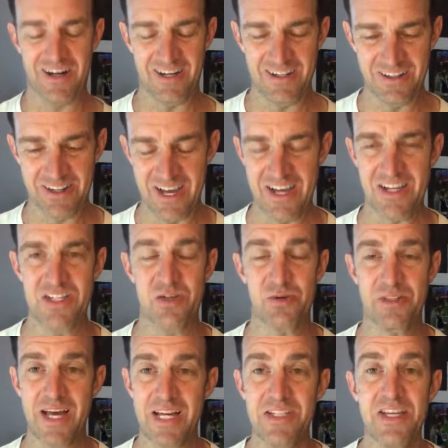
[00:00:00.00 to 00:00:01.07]
Okay, so with
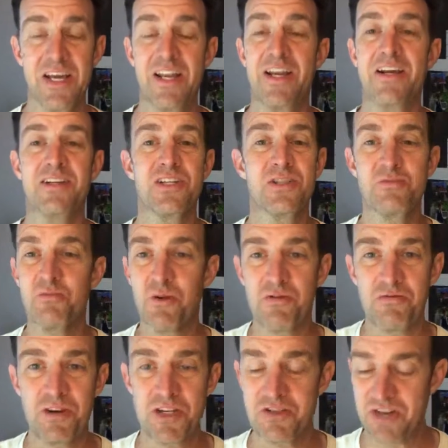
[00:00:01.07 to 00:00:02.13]
that said, just more
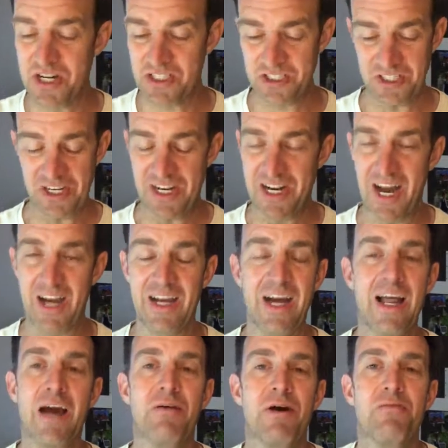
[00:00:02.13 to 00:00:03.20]
frustration.
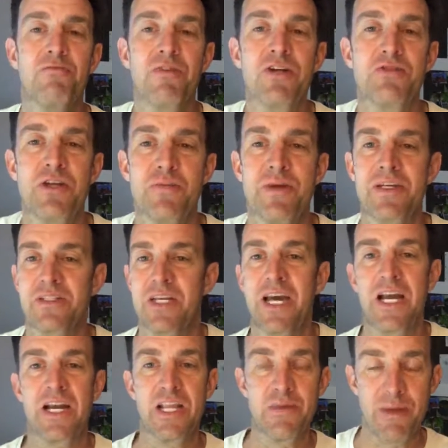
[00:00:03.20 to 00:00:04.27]
I'm frustrated because I
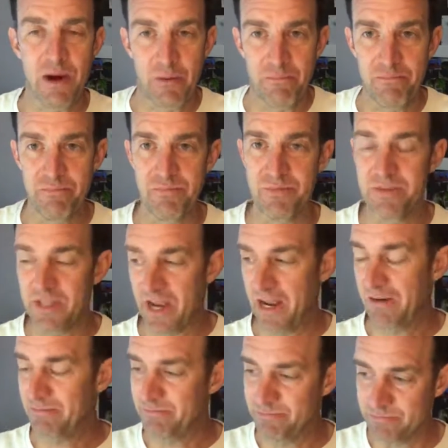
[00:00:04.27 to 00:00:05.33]
got an email today
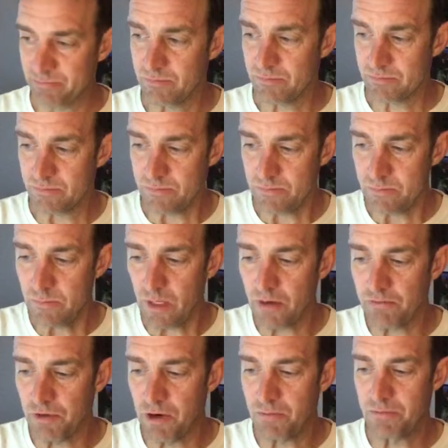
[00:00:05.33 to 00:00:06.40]

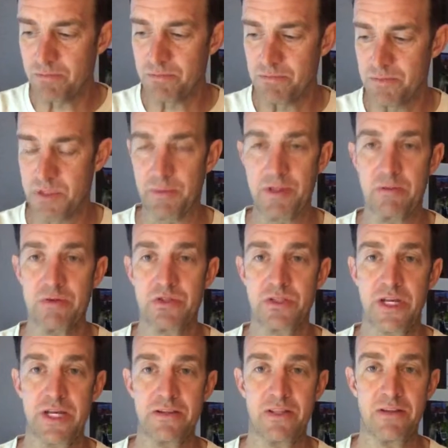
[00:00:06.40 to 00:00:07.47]
from somebody that was
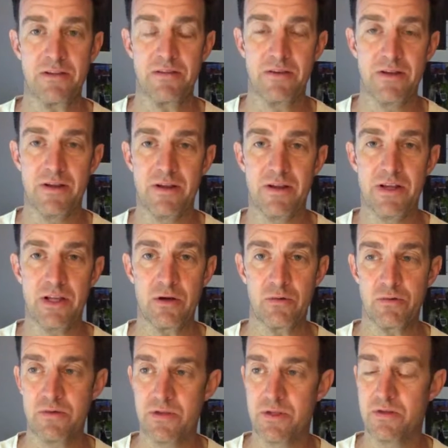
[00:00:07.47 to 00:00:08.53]
saying that,
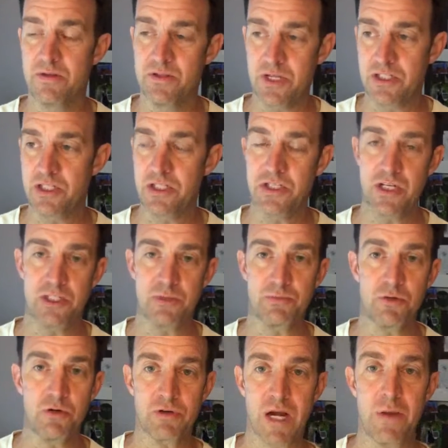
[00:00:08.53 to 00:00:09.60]
such and such a
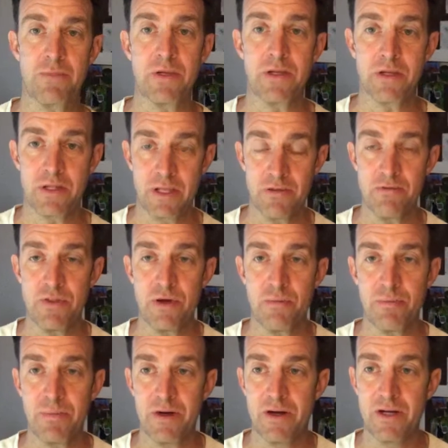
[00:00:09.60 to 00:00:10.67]
program didn't give
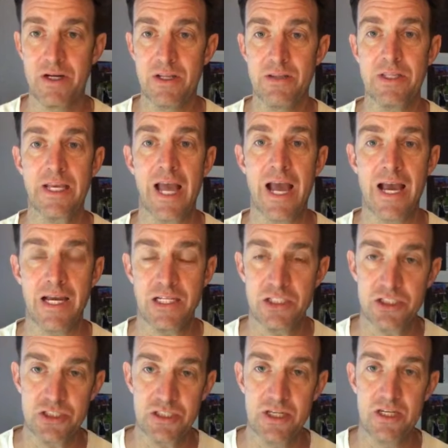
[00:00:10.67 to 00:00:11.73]
them the
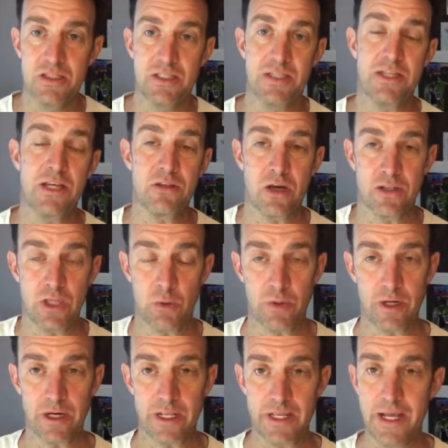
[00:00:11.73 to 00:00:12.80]
edge that they thought they were
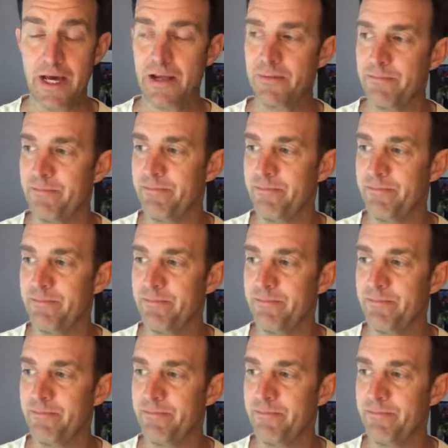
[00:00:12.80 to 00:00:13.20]
going to get.